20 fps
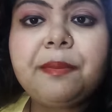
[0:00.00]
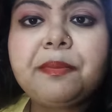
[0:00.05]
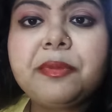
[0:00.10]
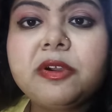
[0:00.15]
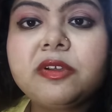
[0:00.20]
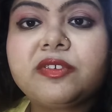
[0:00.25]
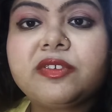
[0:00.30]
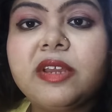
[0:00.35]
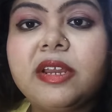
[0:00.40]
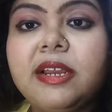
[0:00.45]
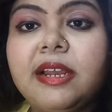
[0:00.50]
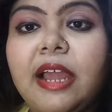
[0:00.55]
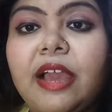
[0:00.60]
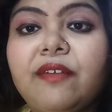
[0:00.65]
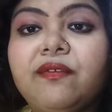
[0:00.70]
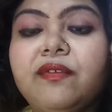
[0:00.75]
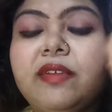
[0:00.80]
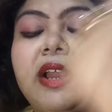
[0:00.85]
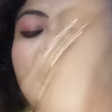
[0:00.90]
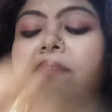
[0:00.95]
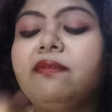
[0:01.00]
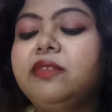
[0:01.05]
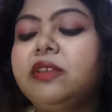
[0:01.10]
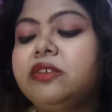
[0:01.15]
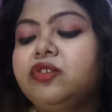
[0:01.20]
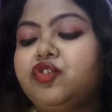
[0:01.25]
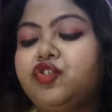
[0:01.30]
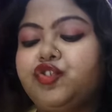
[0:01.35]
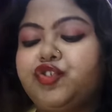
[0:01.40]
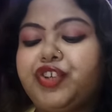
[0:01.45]
personally love
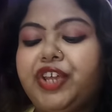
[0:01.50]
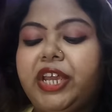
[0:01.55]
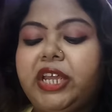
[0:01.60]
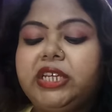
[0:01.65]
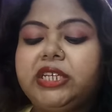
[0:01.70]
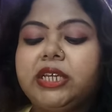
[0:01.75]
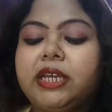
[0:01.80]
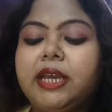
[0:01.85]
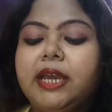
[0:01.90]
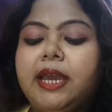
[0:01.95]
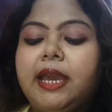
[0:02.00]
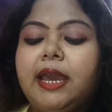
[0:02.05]
this shade,